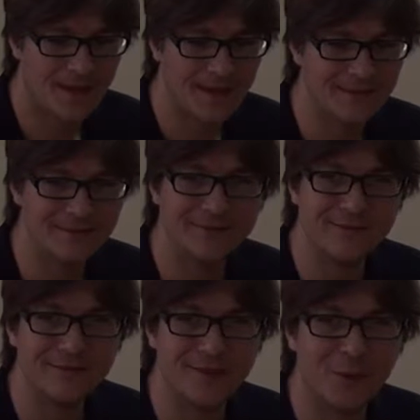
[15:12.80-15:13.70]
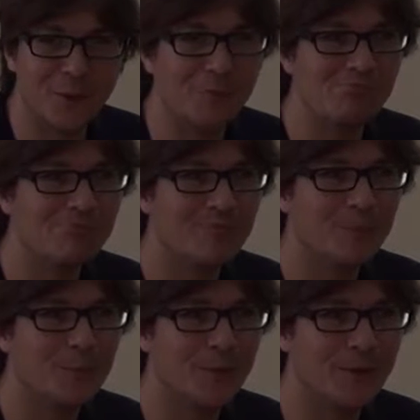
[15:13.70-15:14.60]
And so
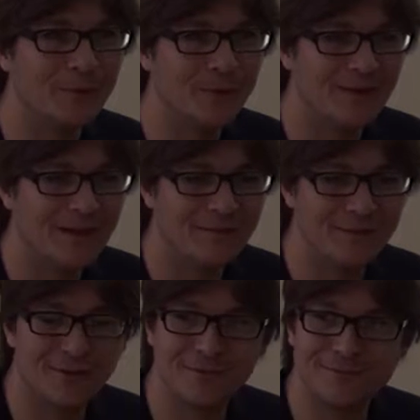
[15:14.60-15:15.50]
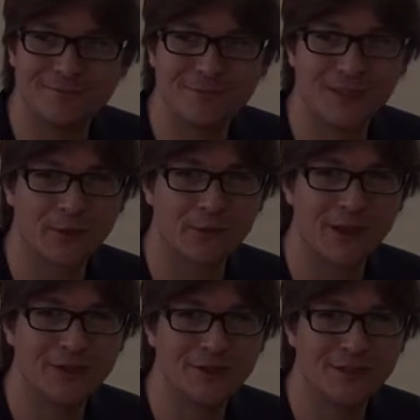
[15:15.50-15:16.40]
when we'd have a
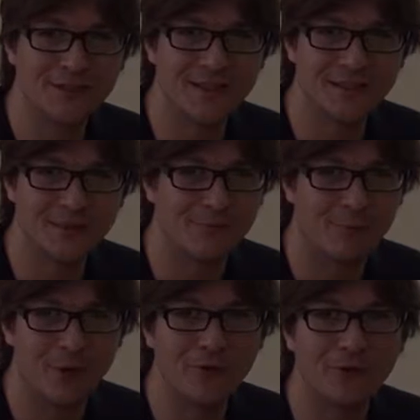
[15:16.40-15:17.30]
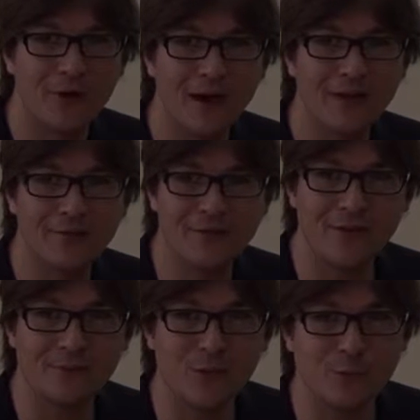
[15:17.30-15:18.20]
segregation index of 0.5,
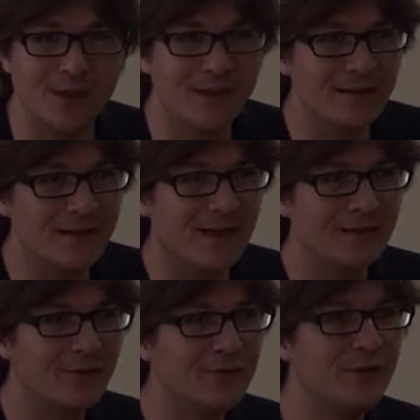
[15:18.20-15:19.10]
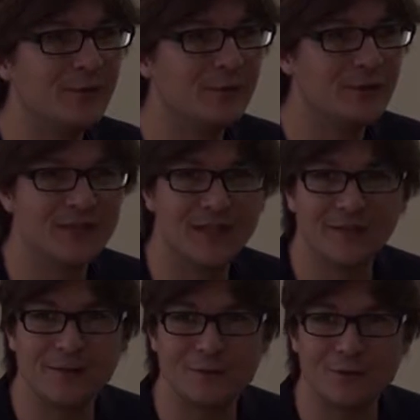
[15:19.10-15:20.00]
that would mean like
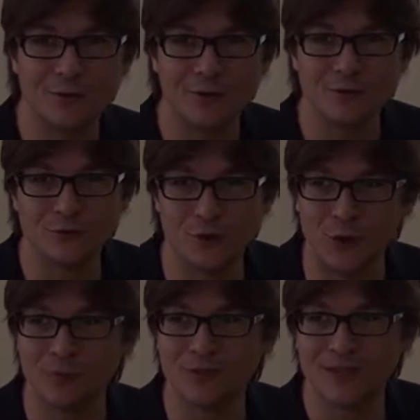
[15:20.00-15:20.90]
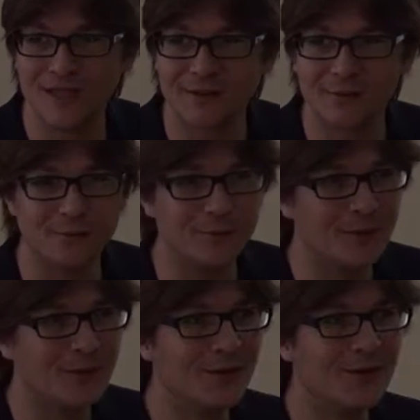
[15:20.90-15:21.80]
50% of all Germans had to
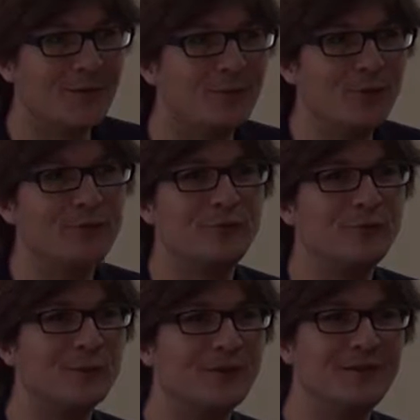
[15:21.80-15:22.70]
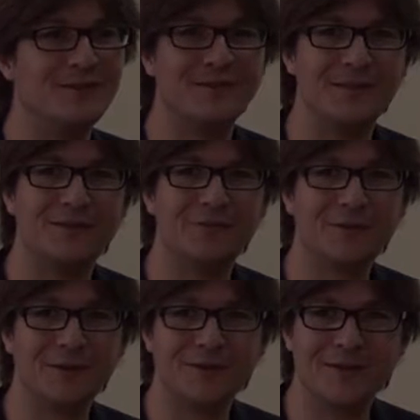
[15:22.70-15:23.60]
move to a
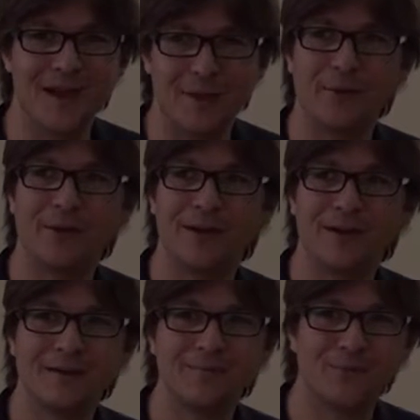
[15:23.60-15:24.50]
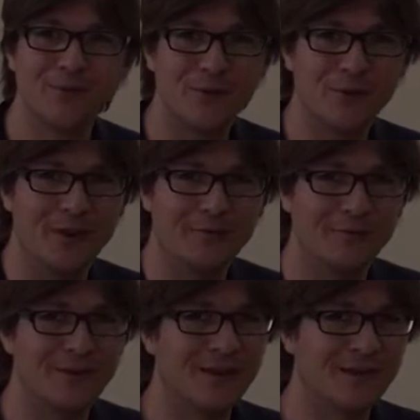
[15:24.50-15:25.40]
different area so that
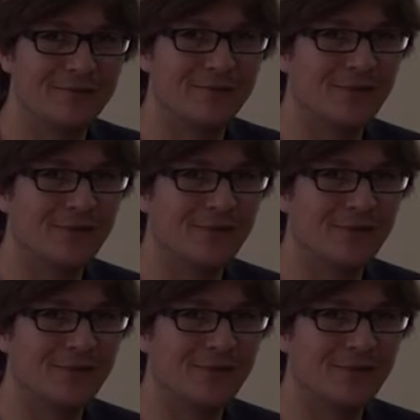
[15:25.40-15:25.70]
we'd have